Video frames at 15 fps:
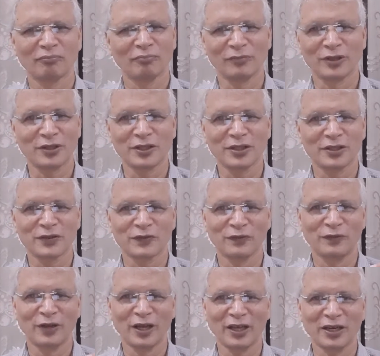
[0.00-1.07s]
This is
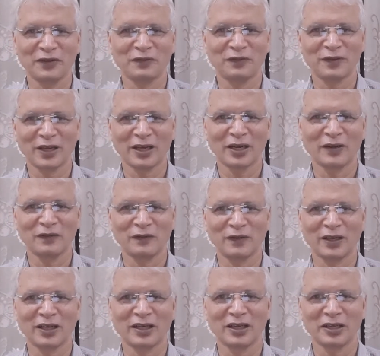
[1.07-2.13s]
very, very,
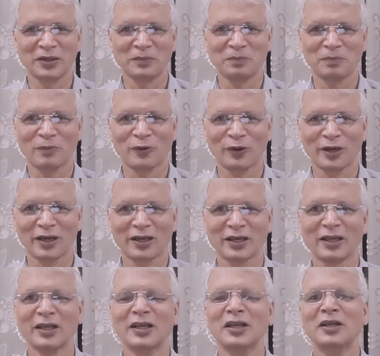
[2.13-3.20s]
very important,
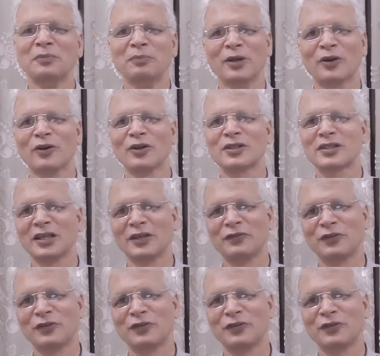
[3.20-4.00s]
because if